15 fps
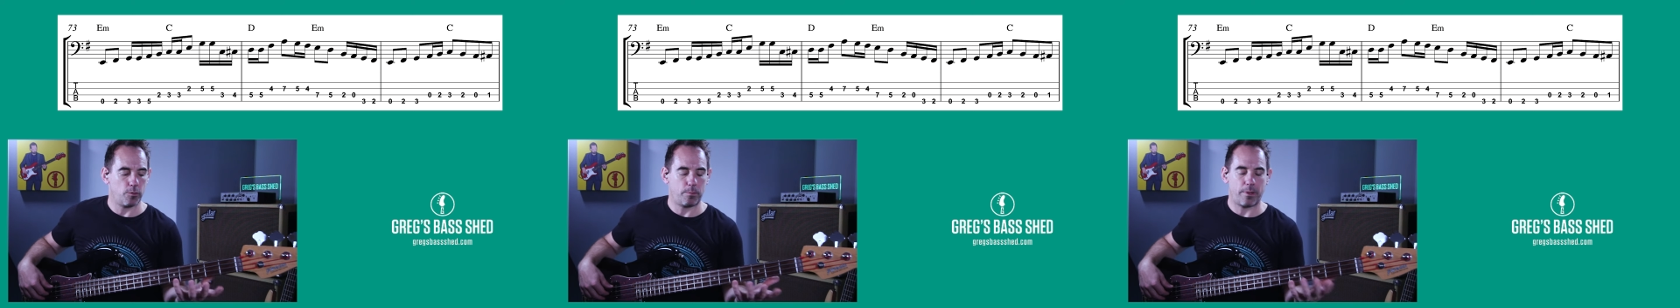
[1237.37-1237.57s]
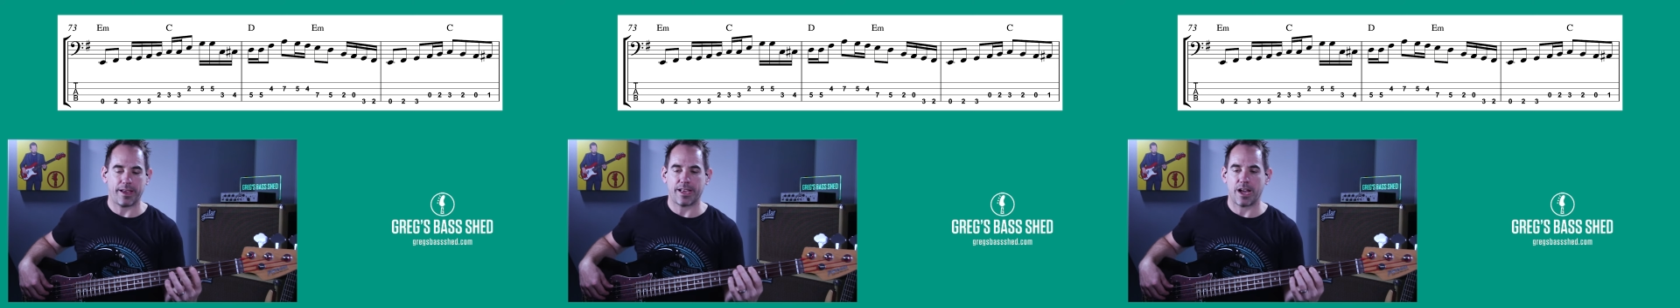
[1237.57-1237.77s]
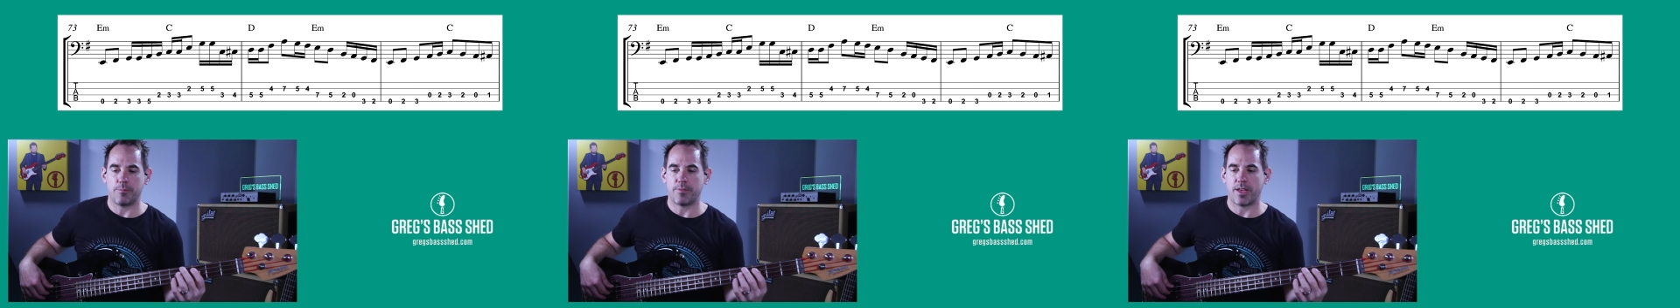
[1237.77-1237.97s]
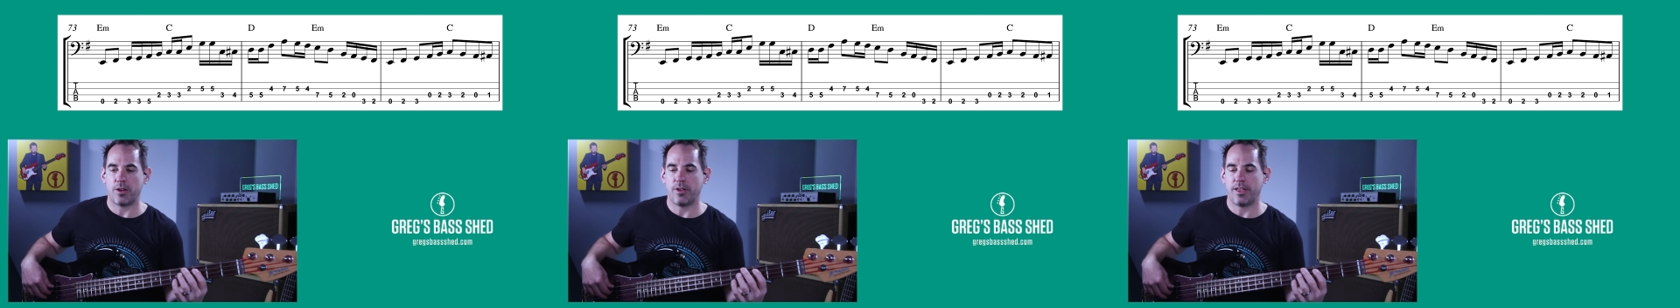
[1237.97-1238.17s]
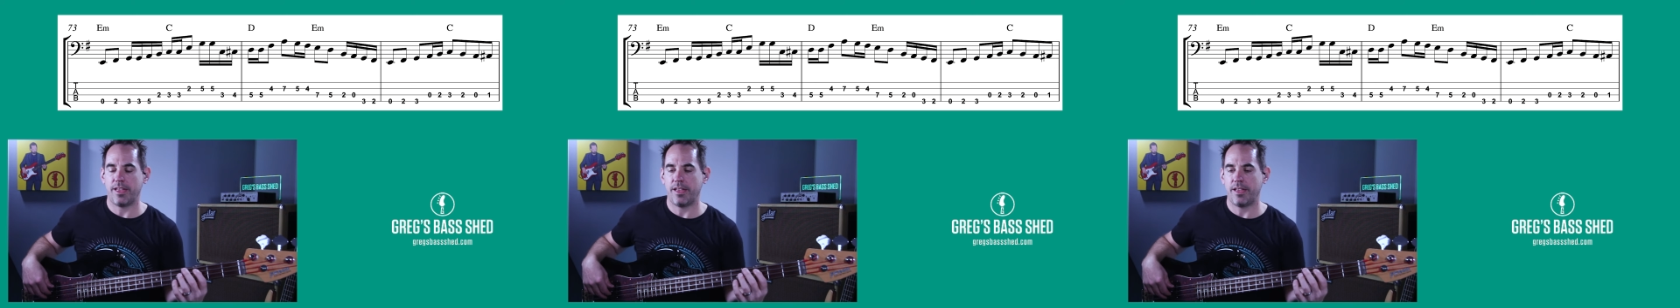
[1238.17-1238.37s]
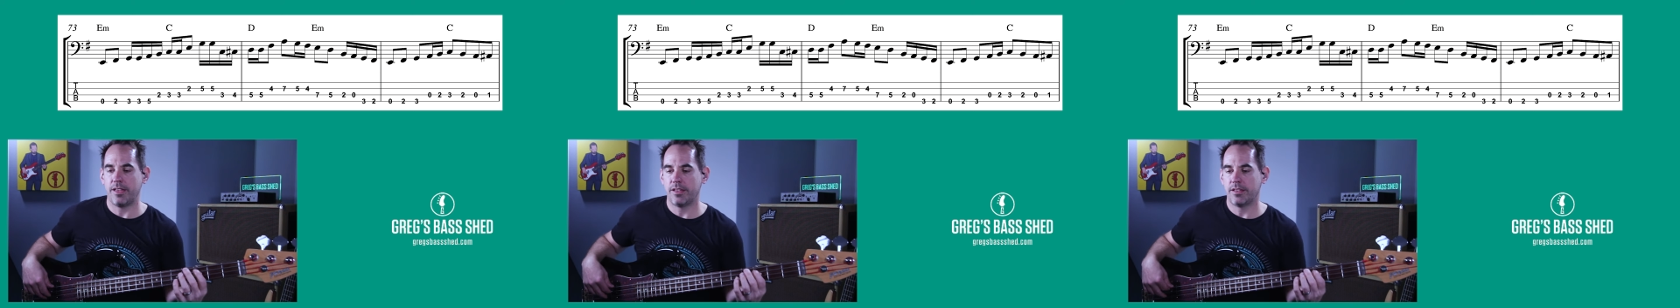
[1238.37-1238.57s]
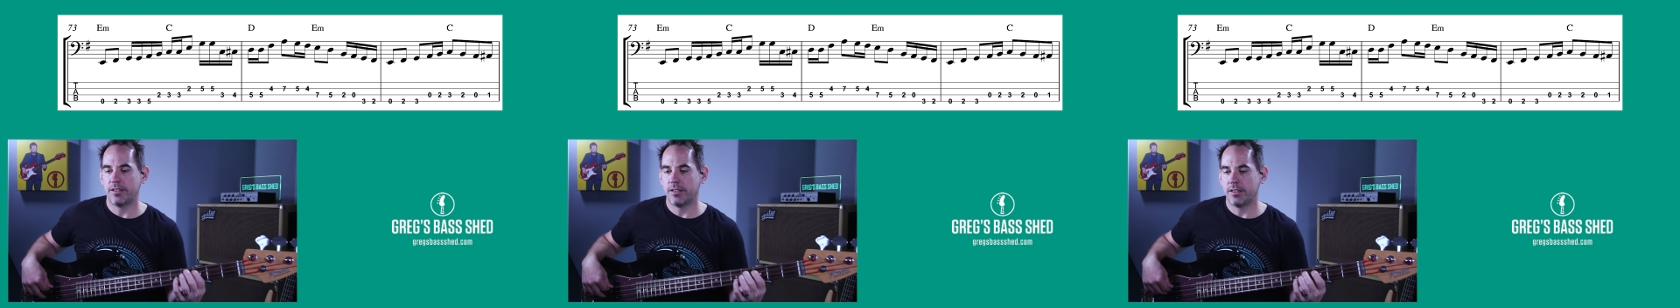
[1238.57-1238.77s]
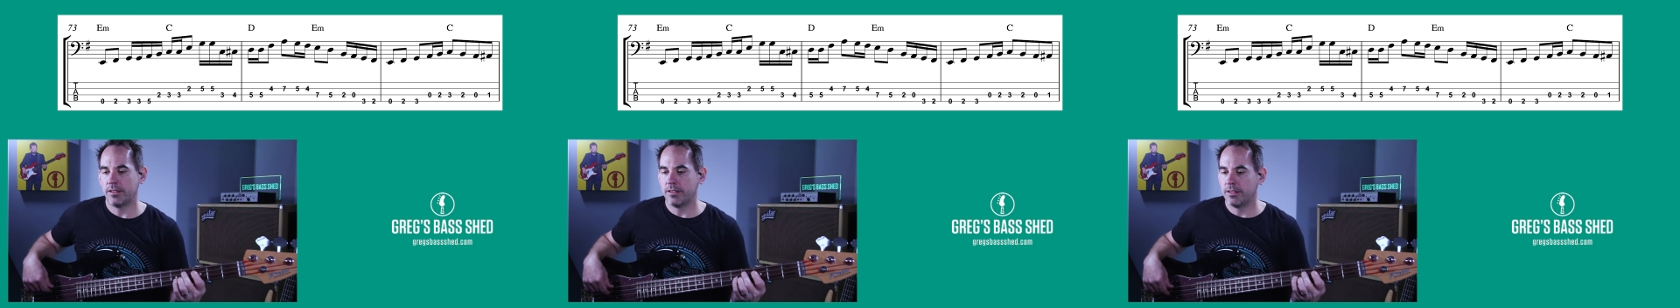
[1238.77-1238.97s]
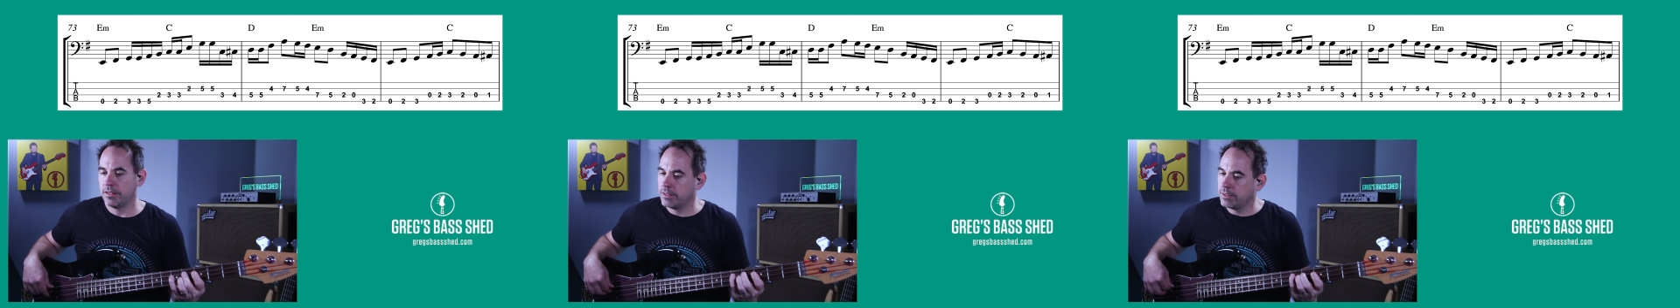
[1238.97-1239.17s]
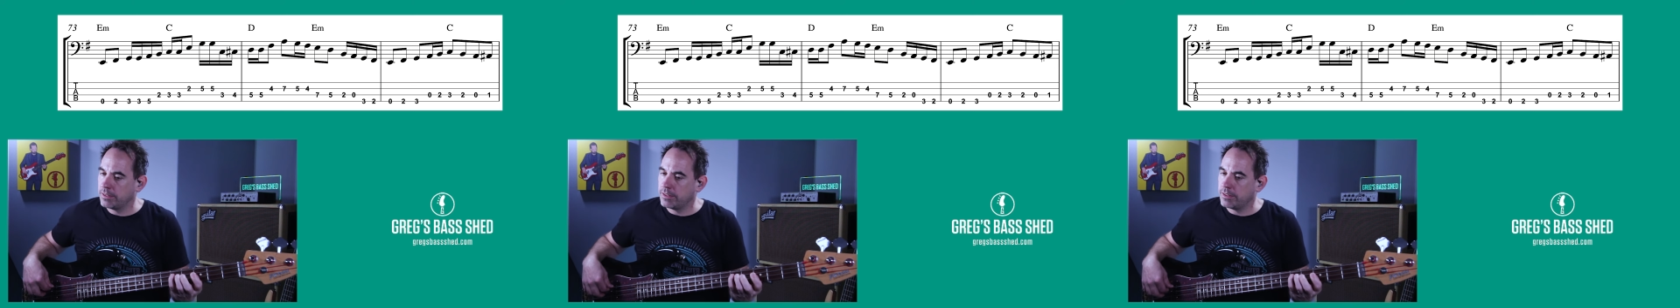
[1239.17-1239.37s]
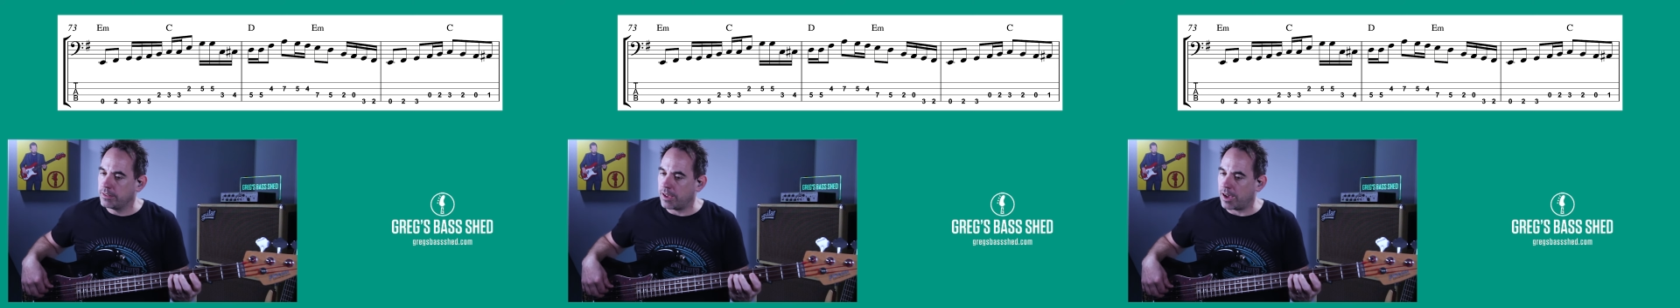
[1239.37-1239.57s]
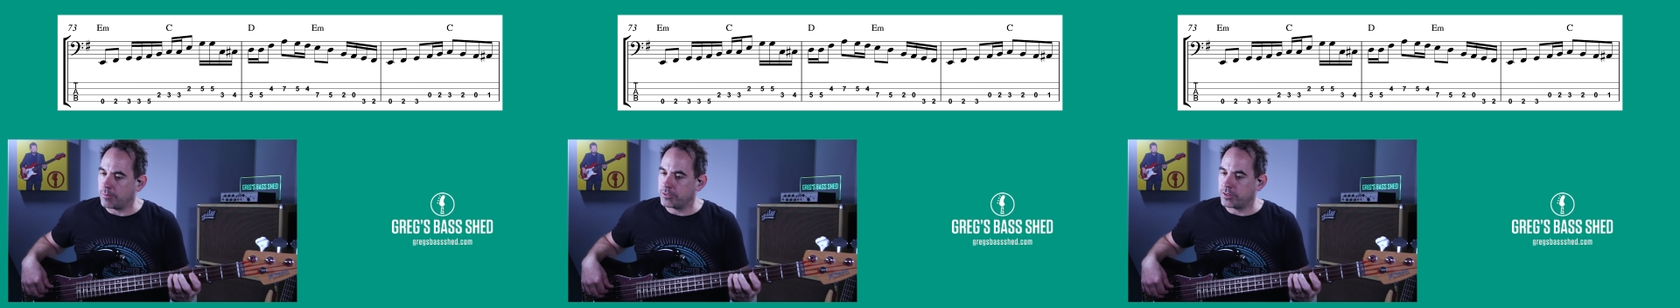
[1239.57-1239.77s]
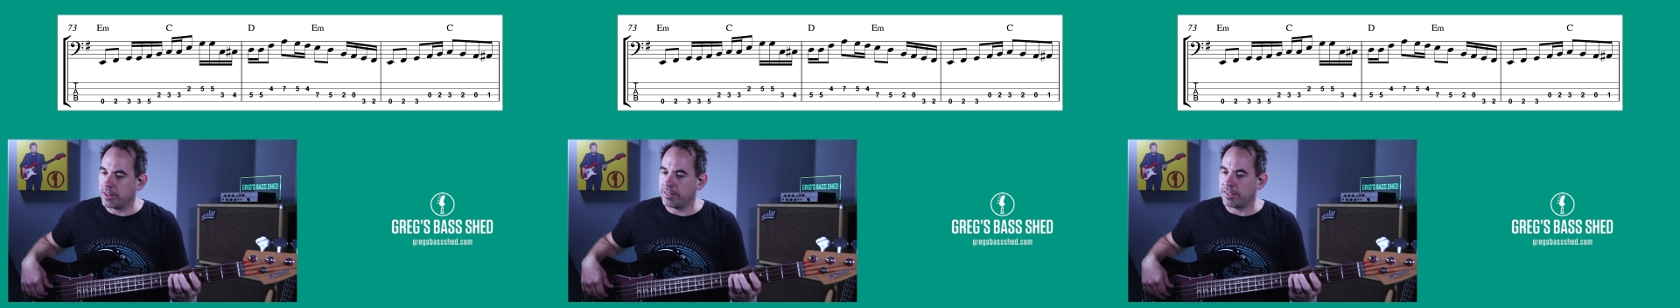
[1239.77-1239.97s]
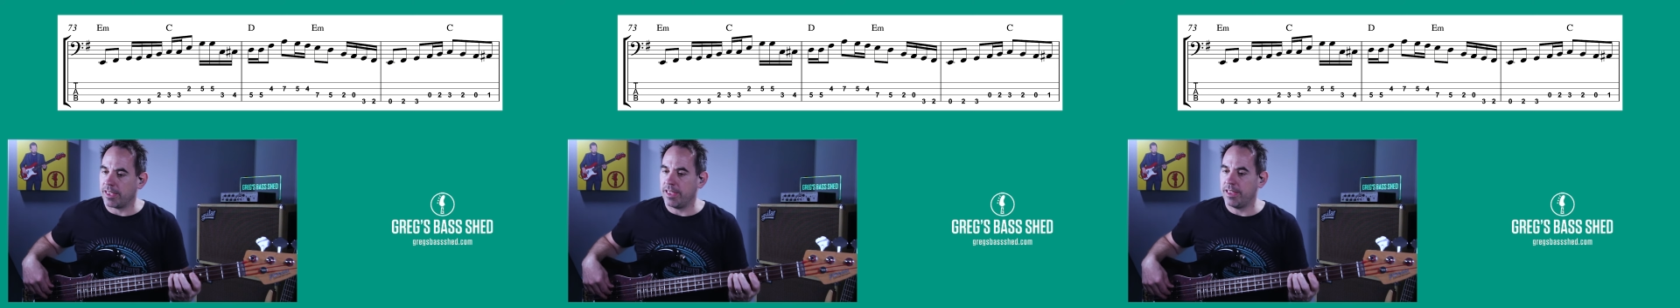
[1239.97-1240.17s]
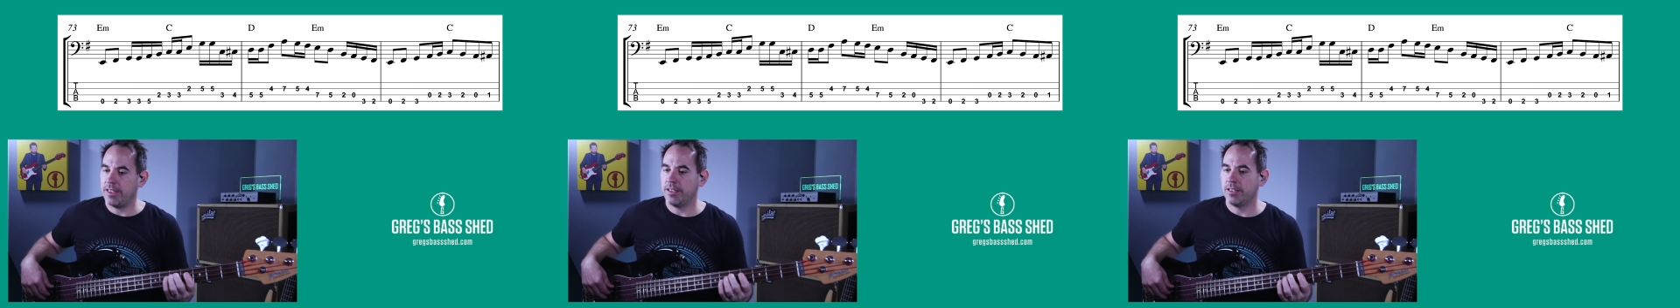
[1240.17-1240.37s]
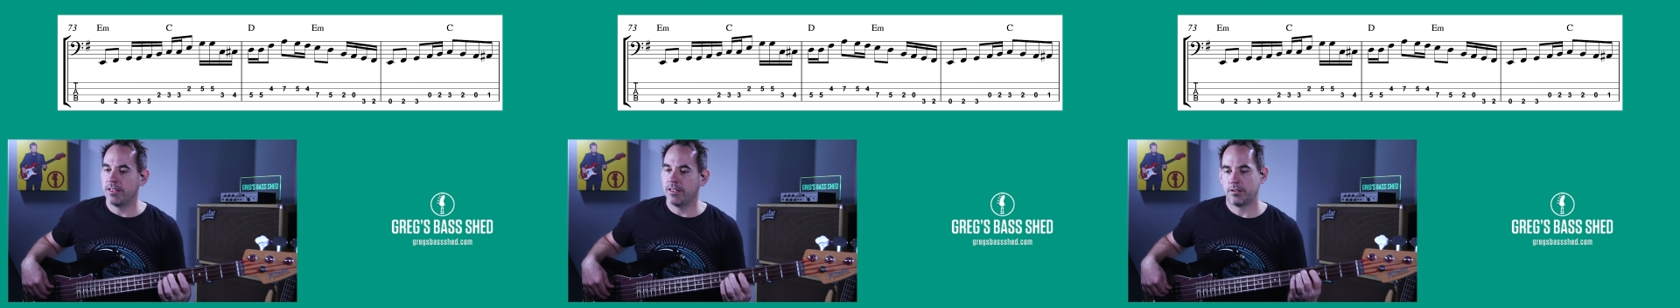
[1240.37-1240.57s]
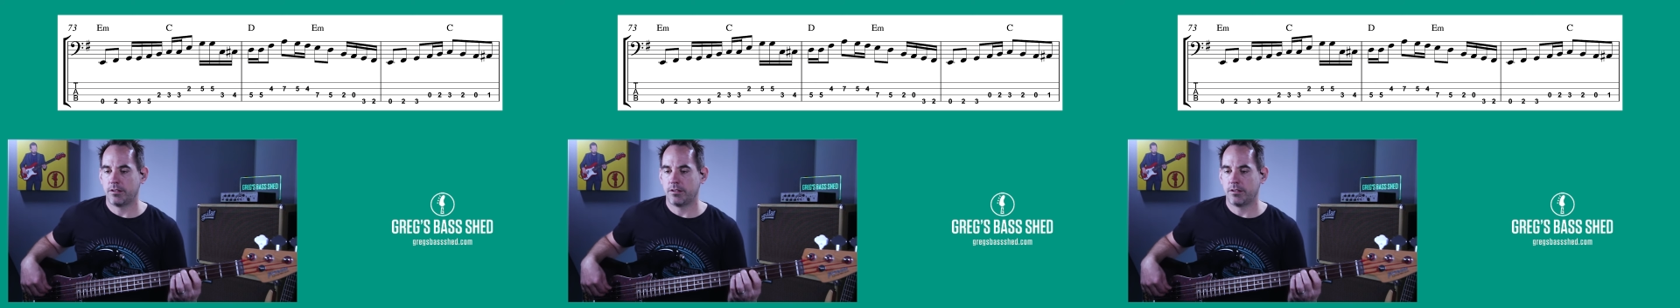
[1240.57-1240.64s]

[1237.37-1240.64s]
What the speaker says: pickup note here, up to the D.